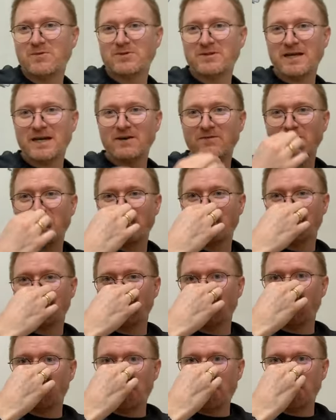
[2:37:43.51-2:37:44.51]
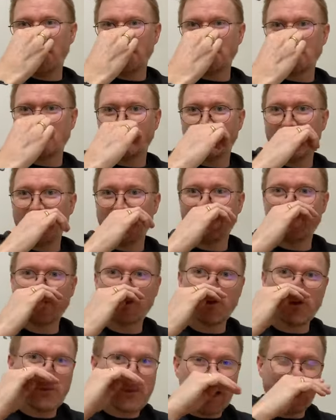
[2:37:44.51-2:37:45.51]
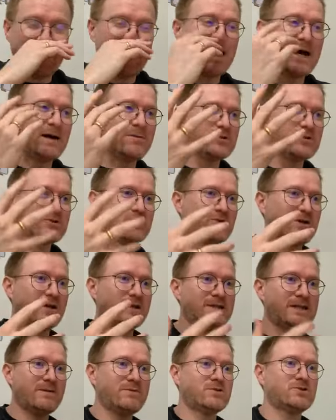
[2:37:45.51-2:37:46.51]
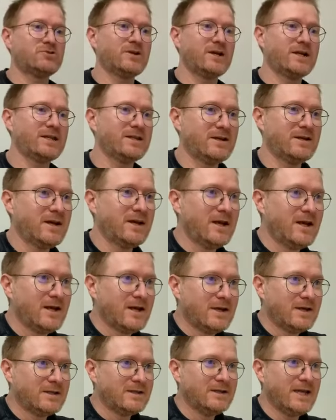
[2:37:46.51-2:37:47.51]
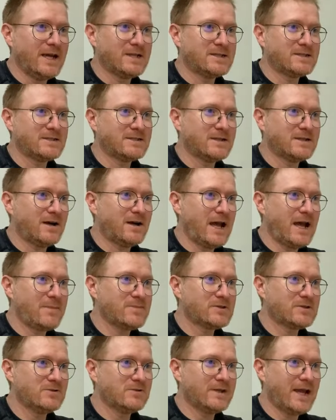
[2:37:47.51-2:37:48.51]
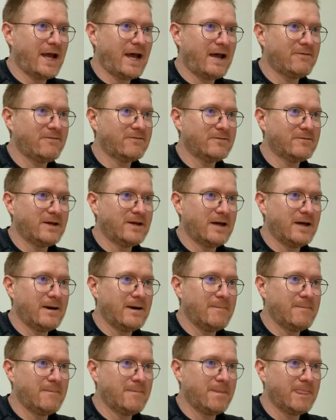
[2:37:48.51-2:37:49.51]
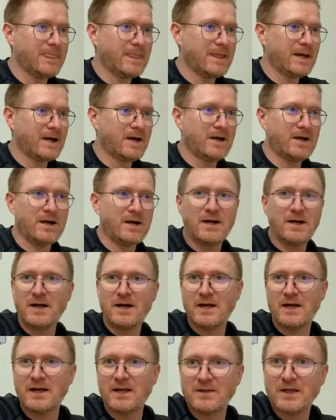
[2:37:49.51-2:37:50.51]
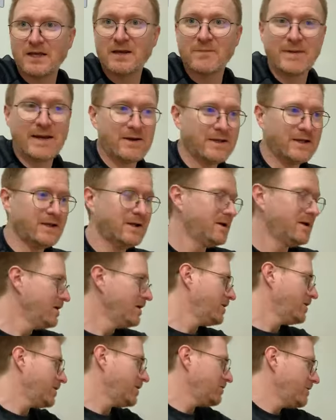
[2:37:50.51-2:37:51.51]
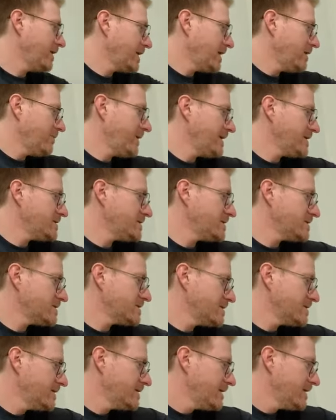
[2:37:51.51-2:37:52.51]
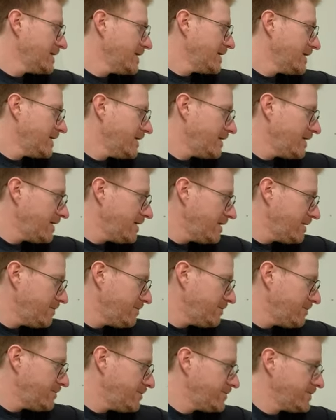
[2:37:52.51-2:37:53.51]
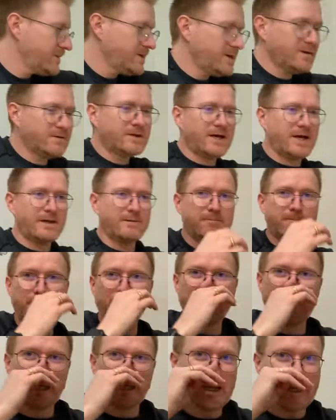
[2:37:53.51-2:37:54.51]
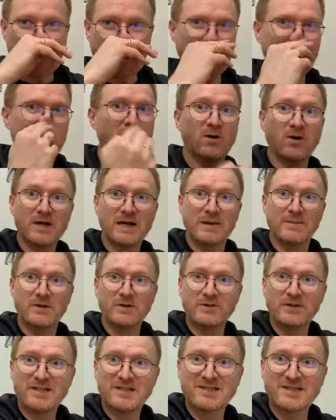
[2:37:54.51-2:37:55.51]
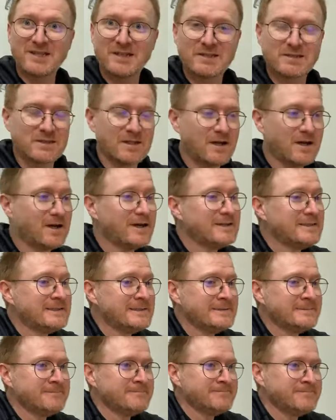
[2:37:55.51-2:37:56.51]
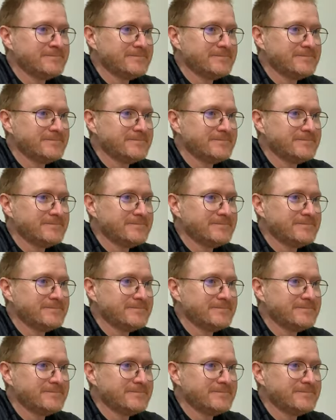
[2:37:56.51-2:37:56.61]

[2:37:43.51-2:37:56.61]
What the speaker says: When people say, "Have you ever thought about this and ever thought about that?" I'm just trying to demonstrate that. Yes, I absolutely have, and I think about it on a regular basis. Okay, not coming on this Kickstarter.